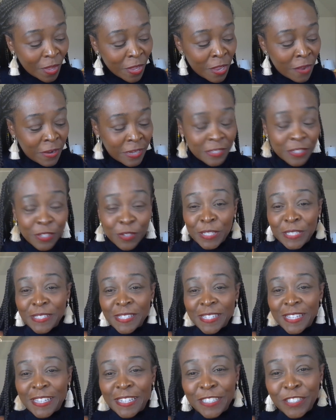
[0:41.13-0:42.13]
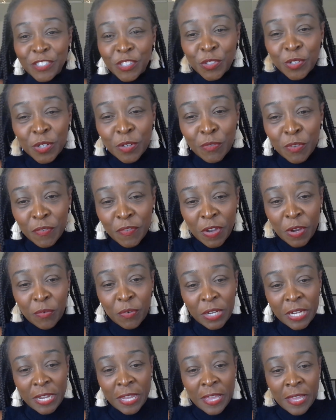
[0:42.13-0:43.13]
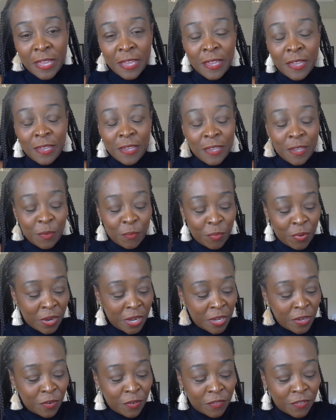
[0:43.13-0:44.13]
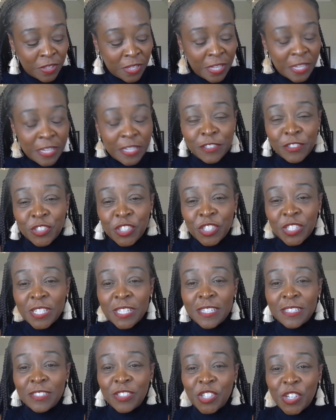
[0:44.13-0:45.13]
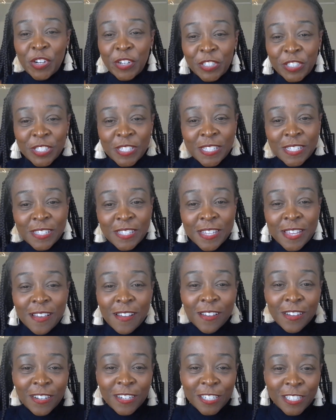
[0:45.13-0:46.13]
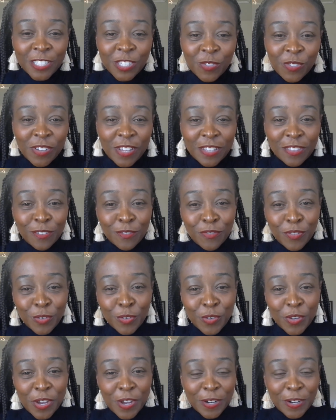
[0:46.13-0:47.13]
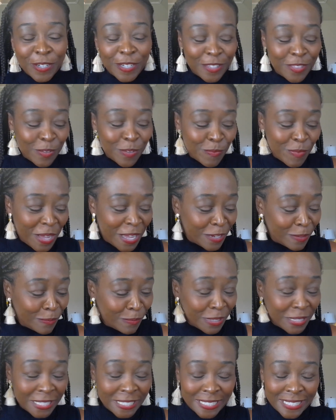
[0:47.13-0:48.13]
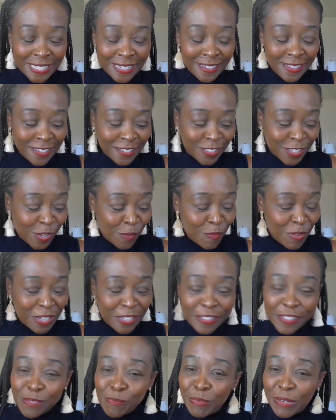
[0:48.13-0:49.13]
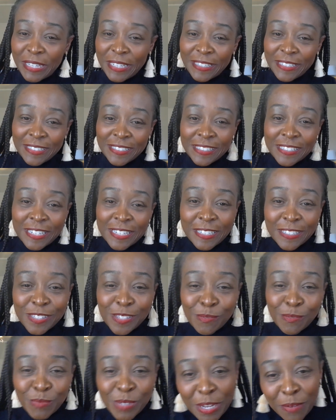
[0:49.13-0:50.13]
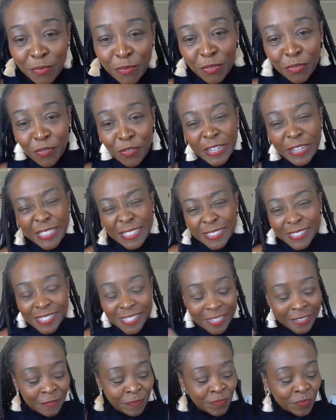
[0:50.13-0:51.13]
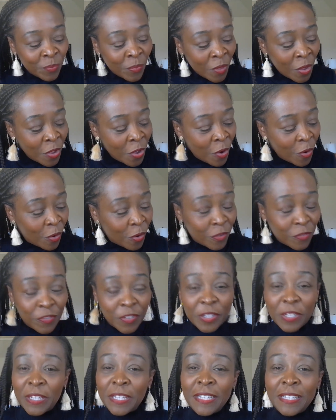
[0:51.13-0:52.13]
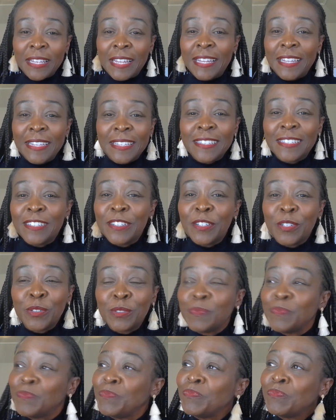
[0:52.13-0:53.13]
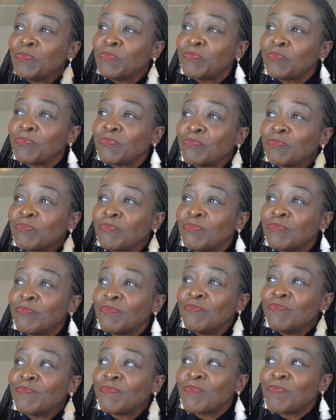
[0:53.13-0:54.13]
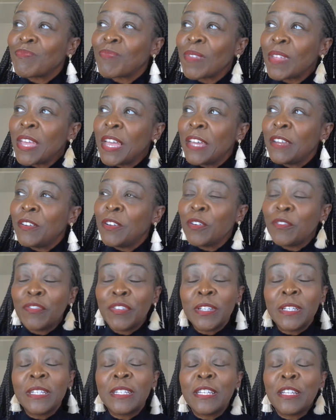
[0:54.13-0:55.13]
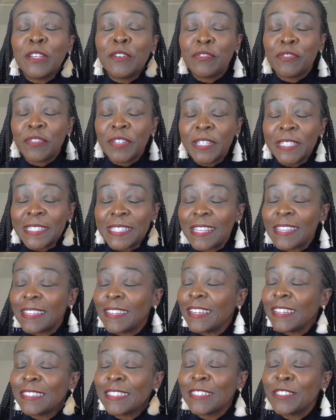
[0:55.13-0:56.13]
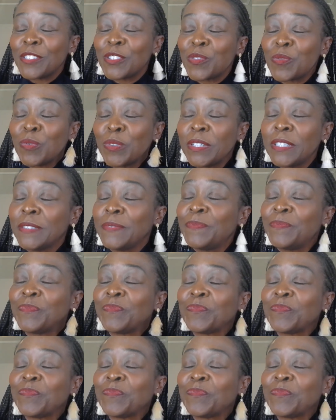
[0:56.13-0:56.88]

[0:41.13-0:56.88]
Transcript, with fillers: All right, so let's get into it. We've already prayed over the energy, charged these cards. We've got the Fool card at the bottom of the deck. Somebody's planning to take some type of risk or feeling like, you know, hmm, I don't know, feeling a little frisky, like they just want to